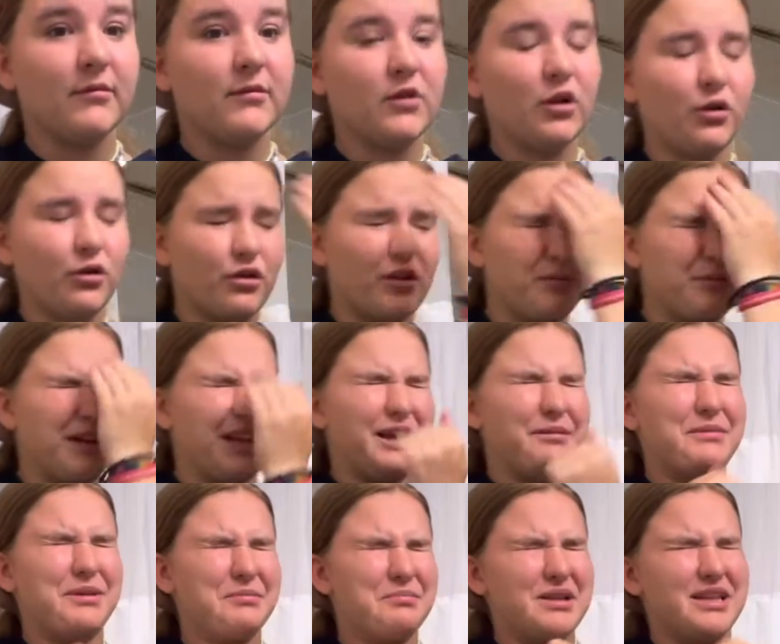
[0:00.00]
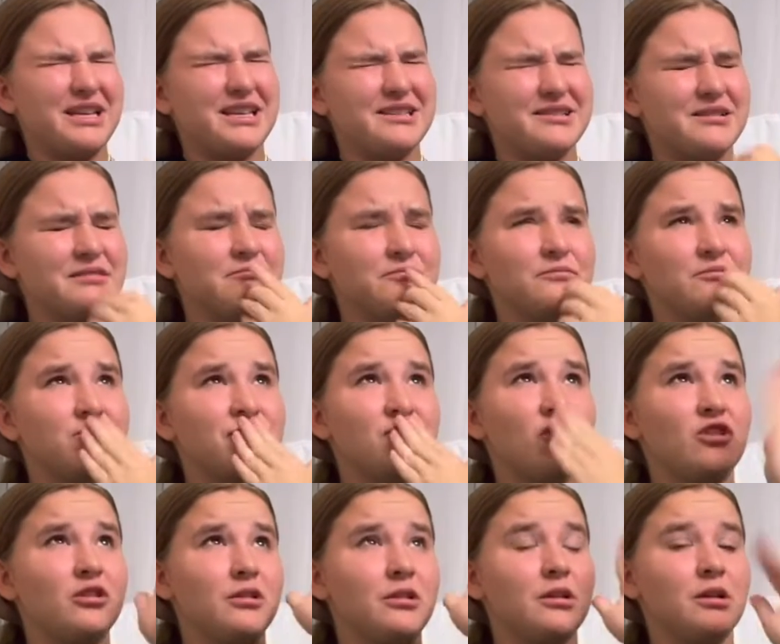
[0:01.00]
don't incriminate me, please.
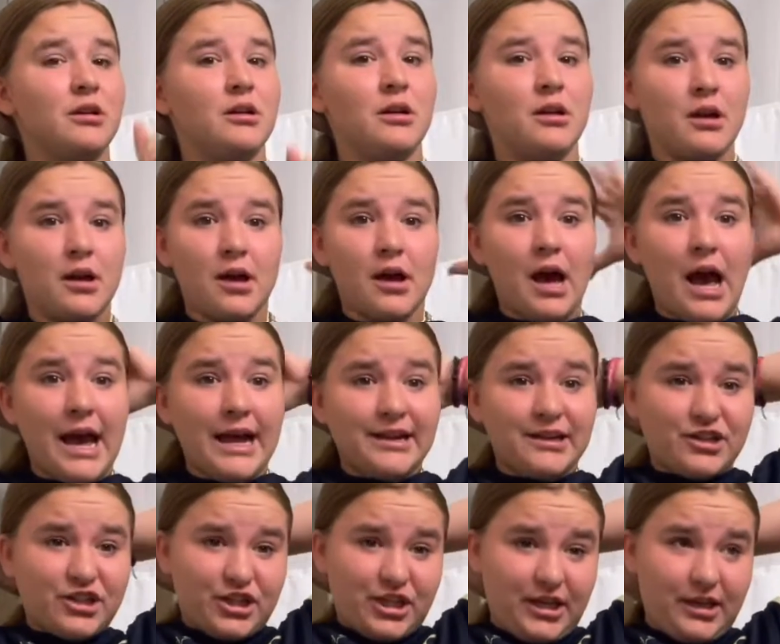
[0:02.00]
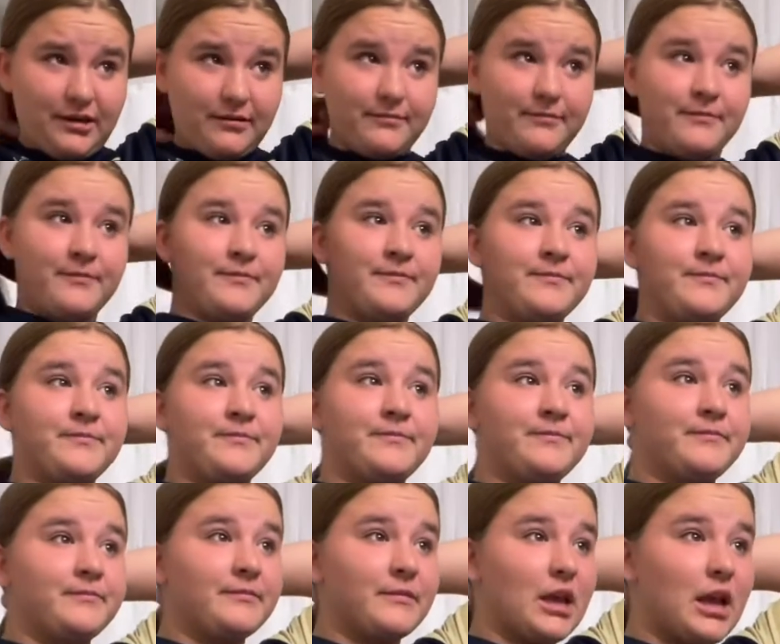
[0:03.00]
I to cheat. And
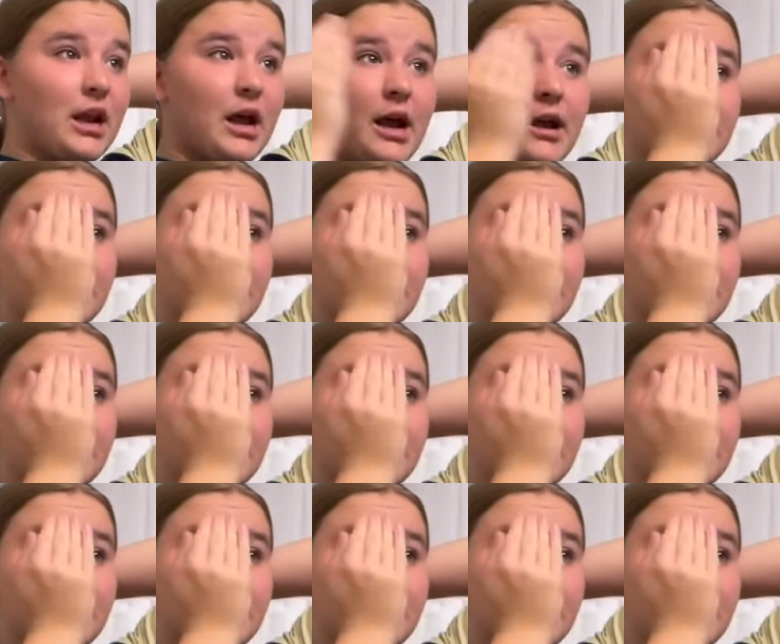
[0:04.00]
I